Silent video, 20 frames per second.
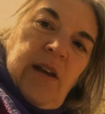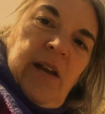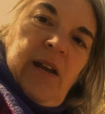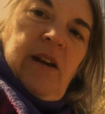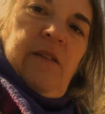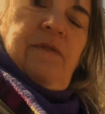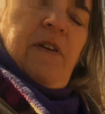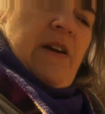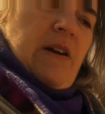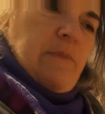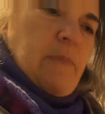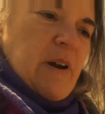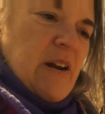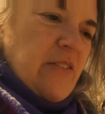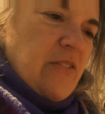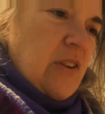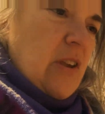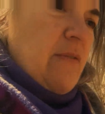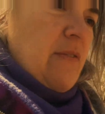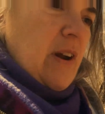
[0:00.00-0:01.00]
if
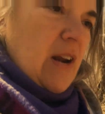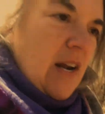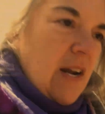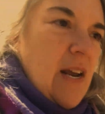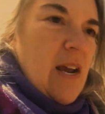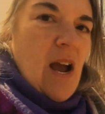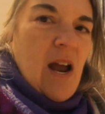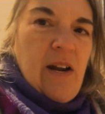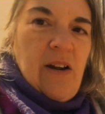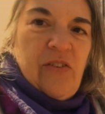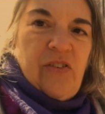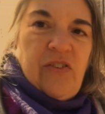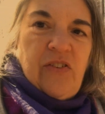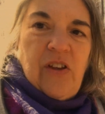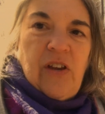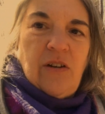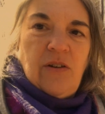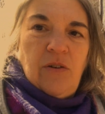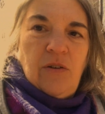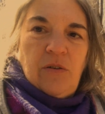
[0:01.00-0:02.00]
anybody's giving any kind of
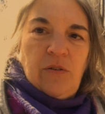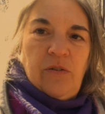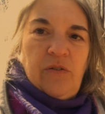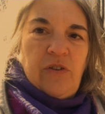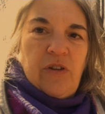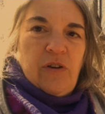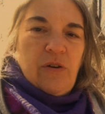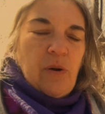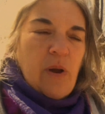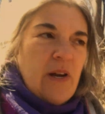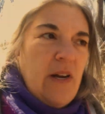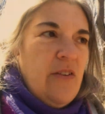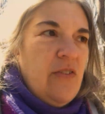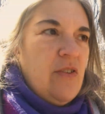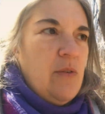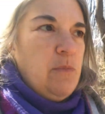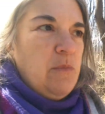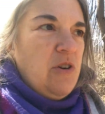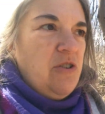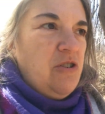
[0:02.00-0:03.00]
signals, you know, any
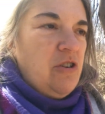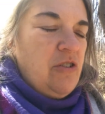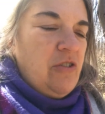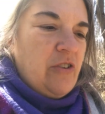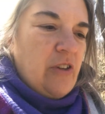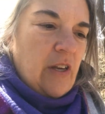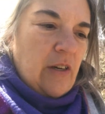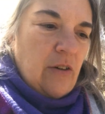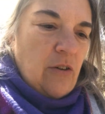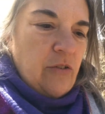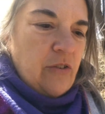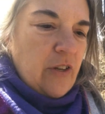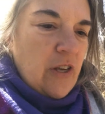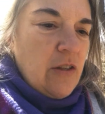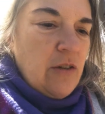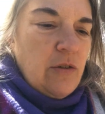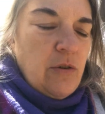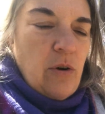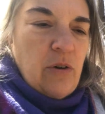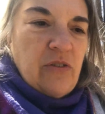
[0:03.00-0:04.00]
submission signals, the
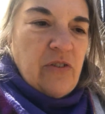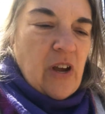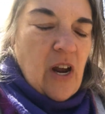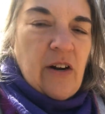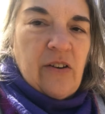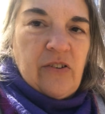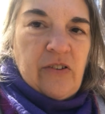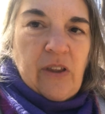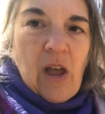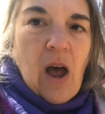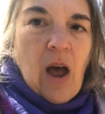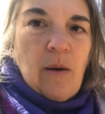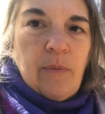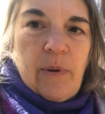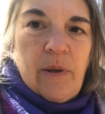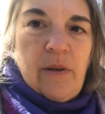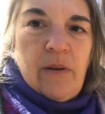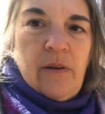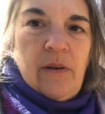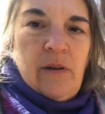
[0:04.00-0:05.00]
other dog's got to stop,
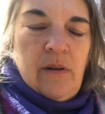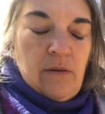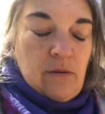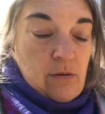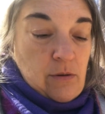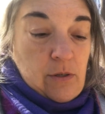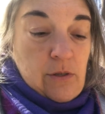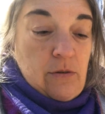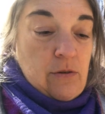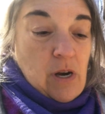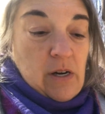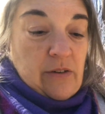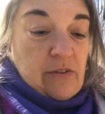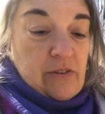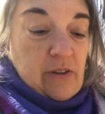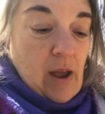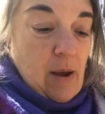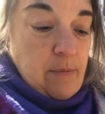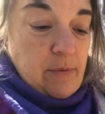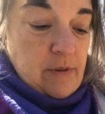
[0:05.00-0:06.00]
or you got to
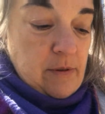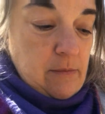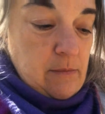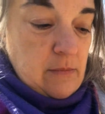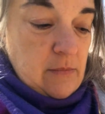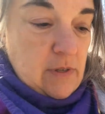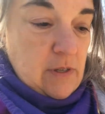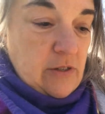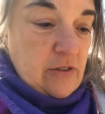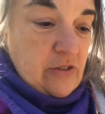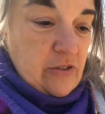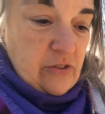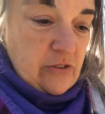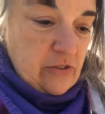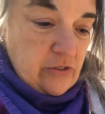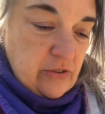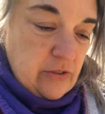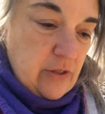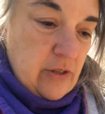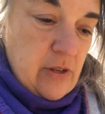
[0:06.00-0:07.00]
stop them. It's
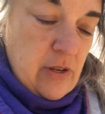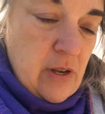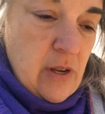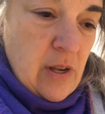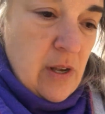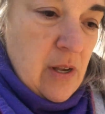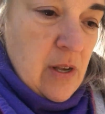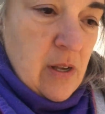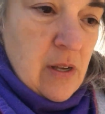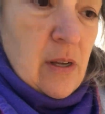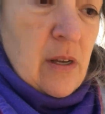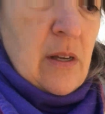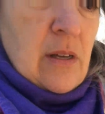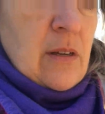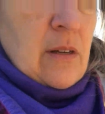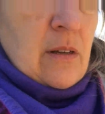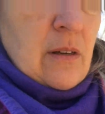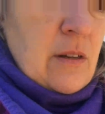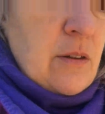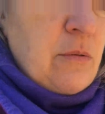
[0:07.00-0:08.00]
just,
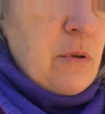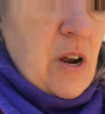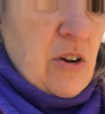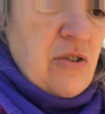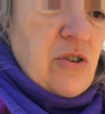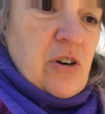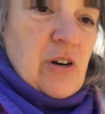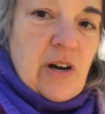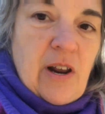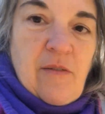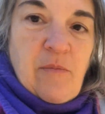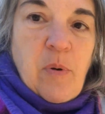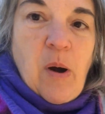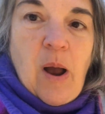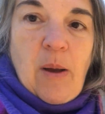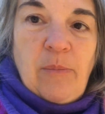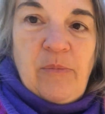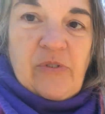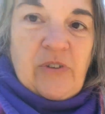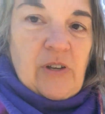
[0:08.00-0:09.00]
otherwise you're going to have
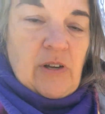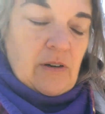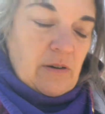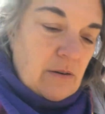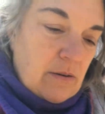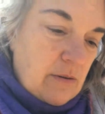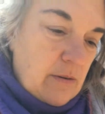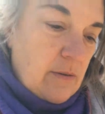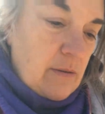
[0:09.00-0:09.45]
problems later.